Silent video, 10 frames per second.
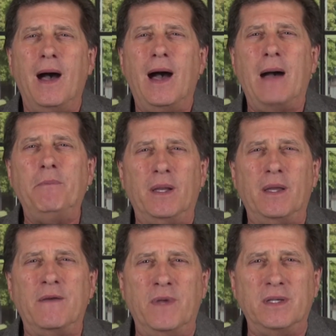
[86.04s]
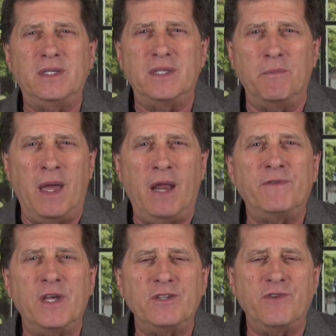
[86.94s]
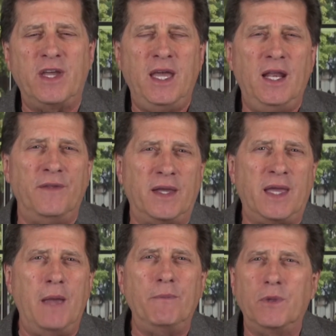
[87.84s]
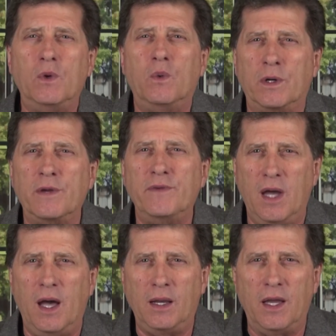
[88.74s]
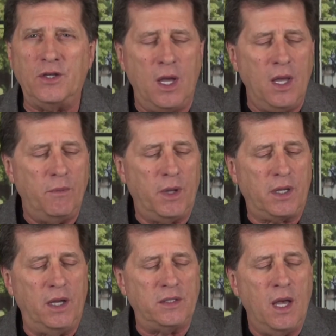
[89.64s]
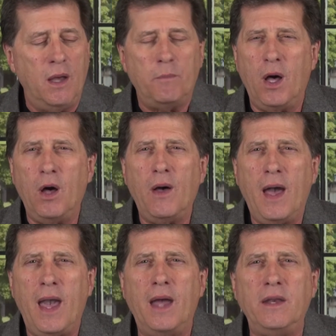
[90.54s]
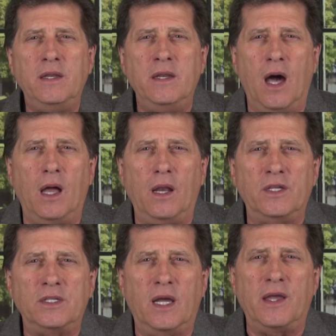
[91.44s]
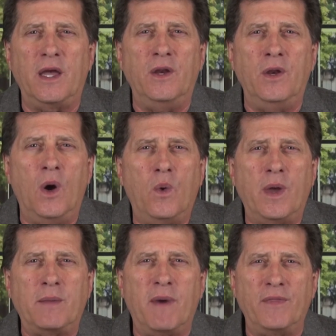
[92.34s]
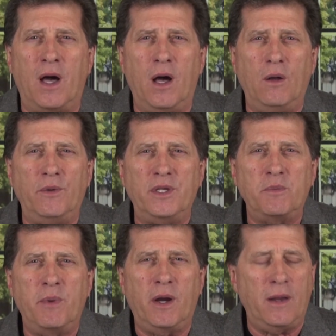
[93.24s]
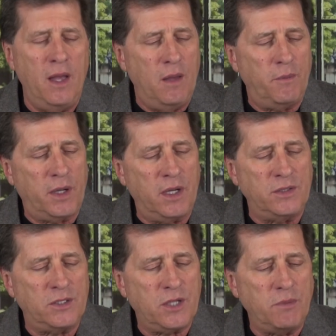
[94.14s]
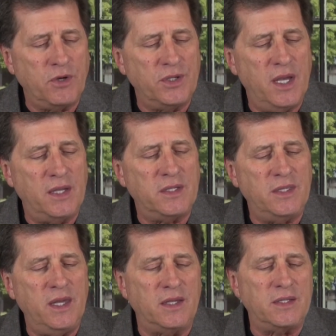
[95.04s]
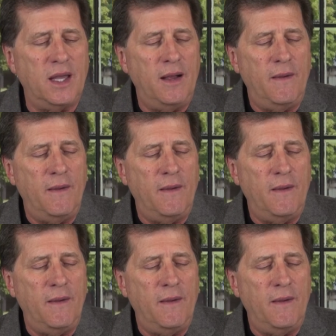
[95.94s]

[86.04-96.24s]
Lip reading: I believe this is a manifestation of healing that came through a word of knowledge, because Paul had knowledge, suddenly a knowing by the Holy Spirit, because the scripture says this,